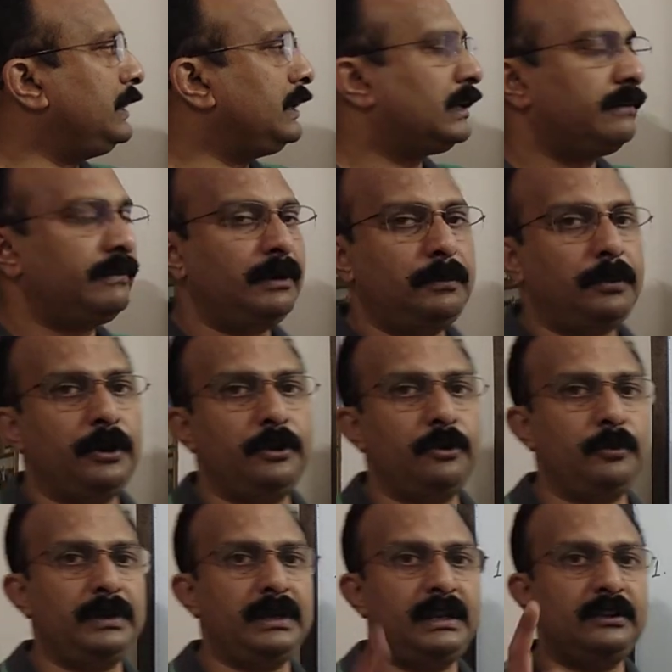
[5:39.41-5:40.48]
in the given
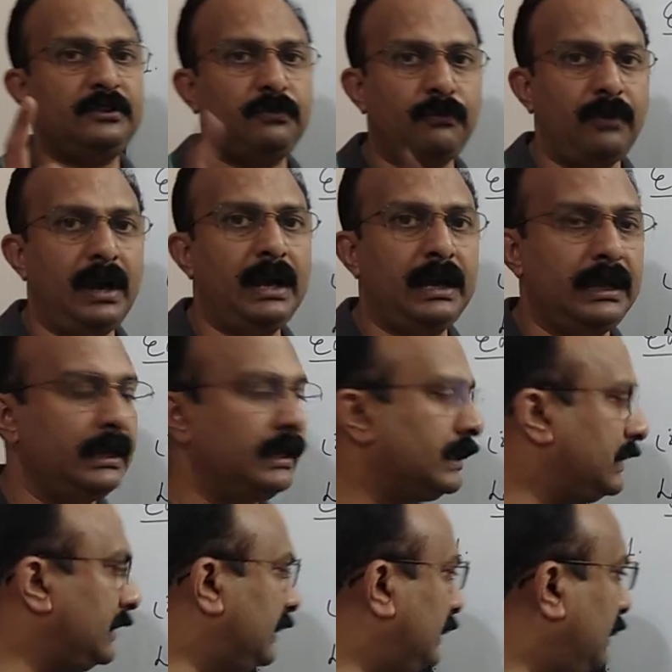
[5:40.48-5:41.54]
polynomial is y,
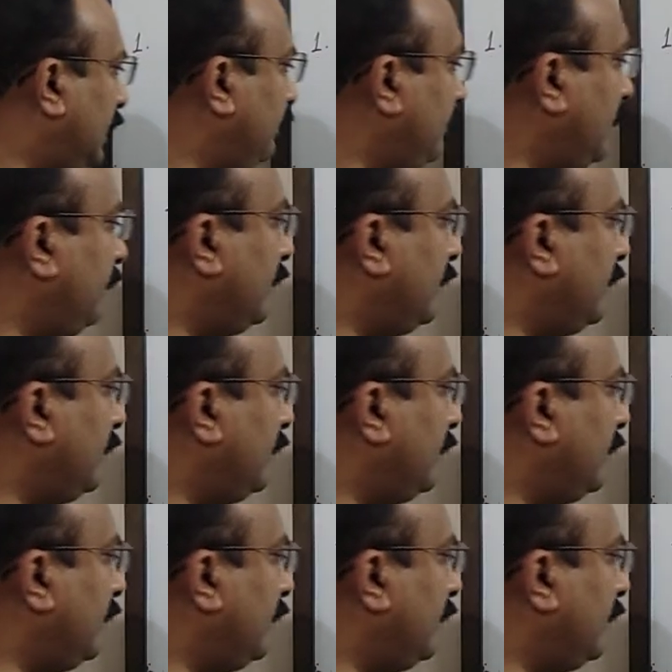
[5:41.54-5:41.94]
then we